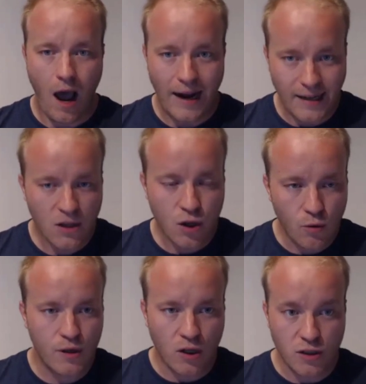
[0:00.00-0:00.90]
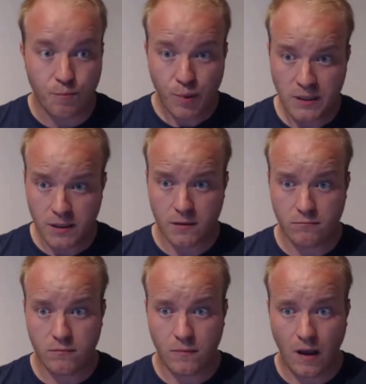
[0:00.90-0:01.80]
I didn't know the answer, but
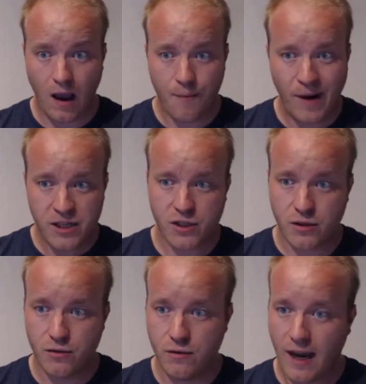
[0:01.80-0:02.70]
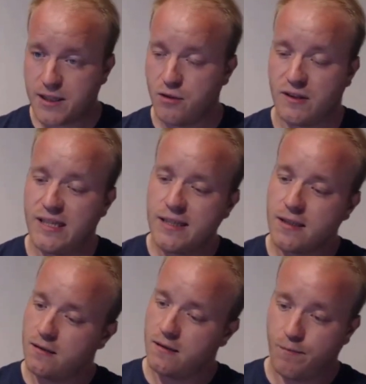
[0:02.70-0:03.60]
I managed to execute
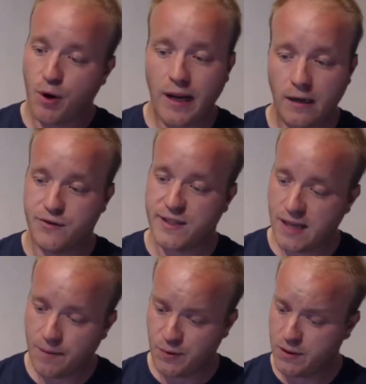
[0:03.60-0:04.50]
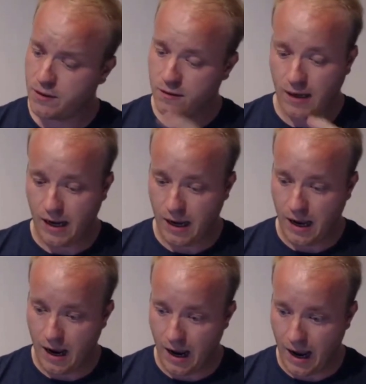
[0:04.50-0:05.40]
these particular steps.
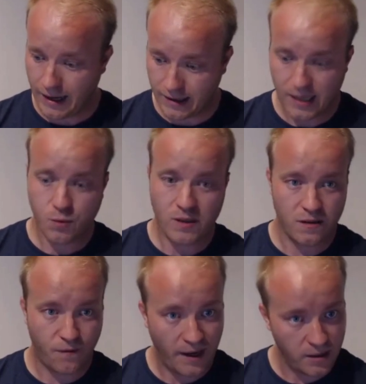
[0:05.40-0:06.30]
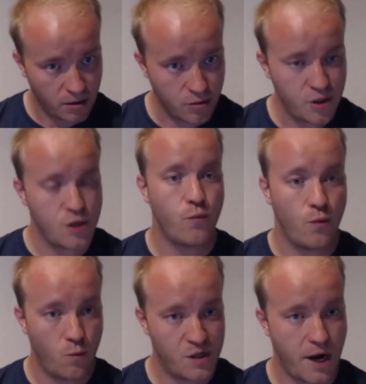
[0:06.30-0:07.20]
And this was the final solution,
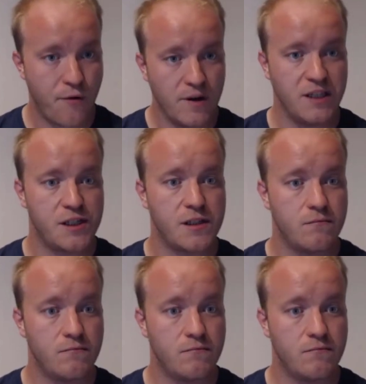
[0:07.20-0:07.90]
which I reached